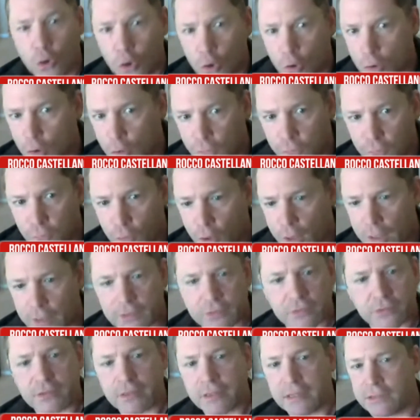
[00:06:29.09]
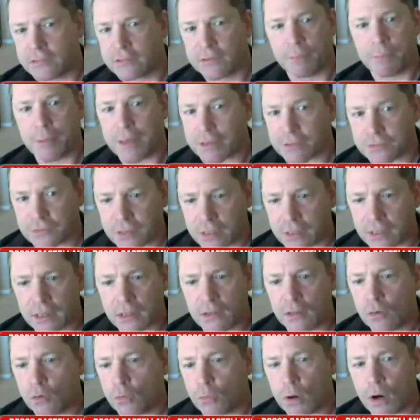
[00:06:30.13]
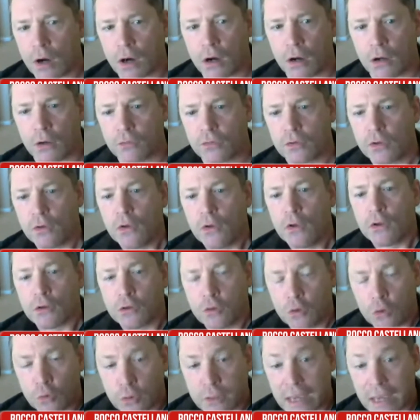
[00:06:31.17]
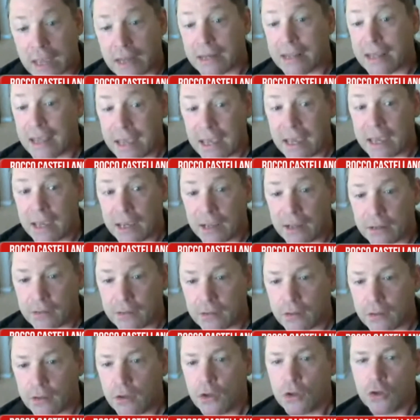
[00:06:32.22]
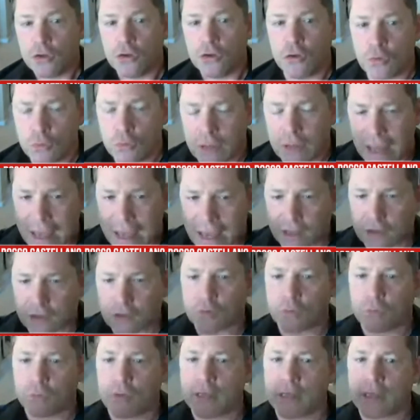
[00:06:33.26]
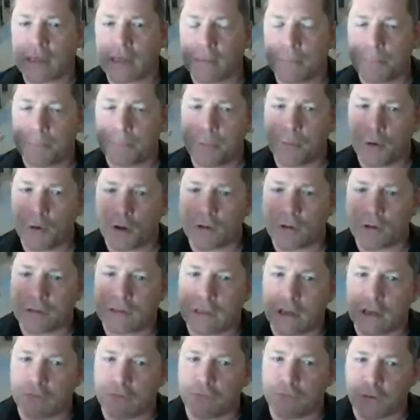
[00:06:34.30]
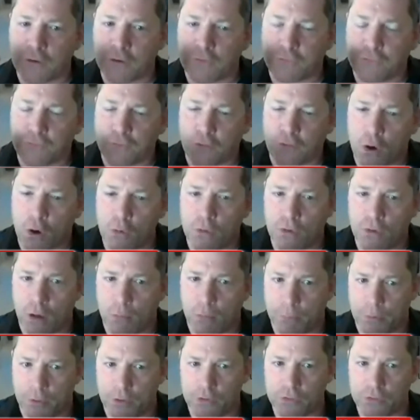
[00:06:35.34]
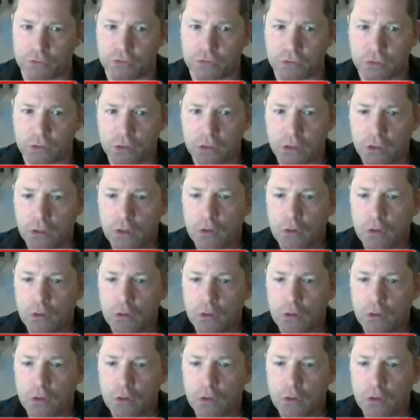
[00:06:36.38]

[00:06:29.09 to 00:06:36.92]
Google Voice is the best thing in the world to get, and you actually can put different phone numbers